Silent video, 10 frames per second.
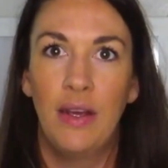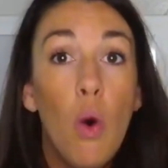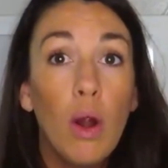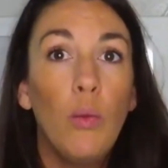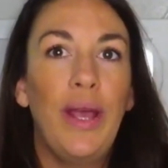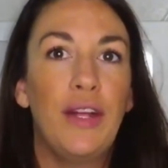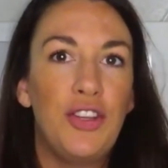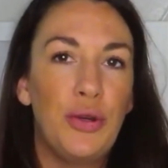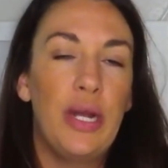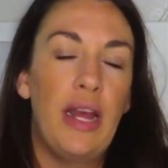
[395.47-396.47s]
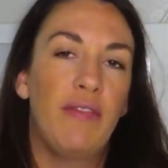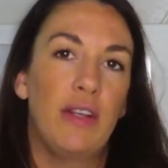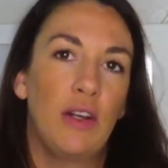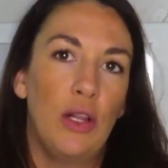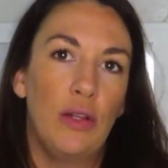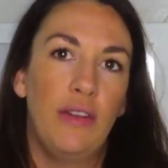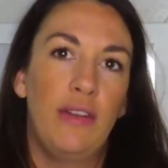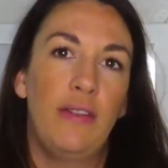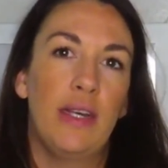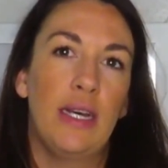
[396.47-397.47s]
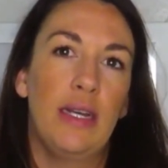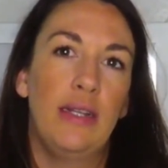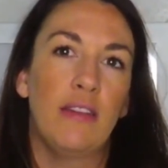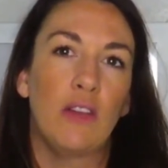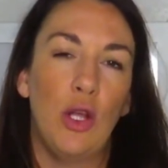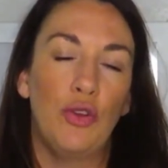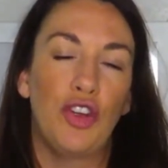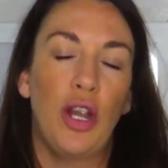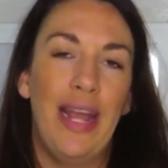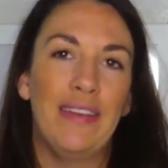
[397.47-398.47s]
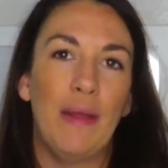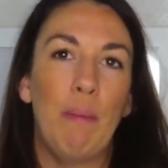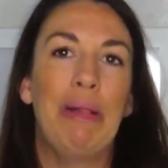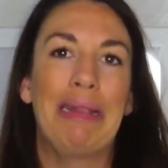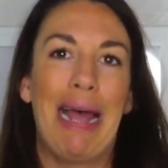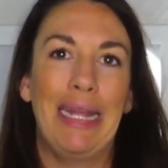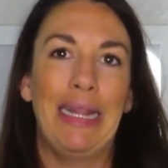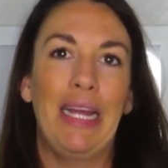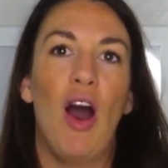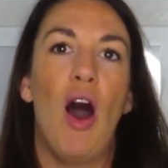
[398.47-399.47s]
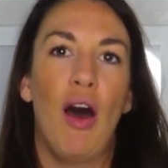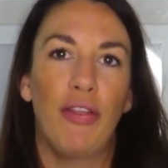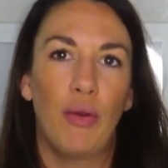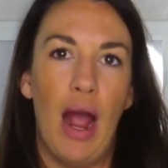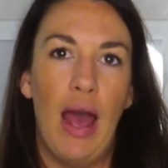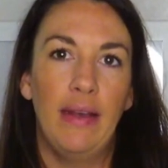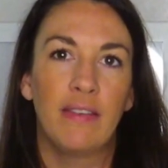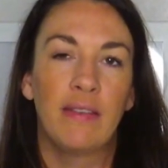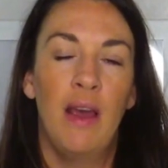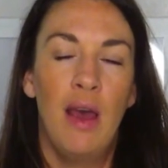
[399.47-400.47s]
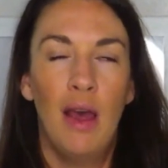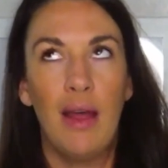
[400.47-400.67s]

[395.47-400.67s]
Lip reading: Or we can do it if the disclosure is impliedly authorized.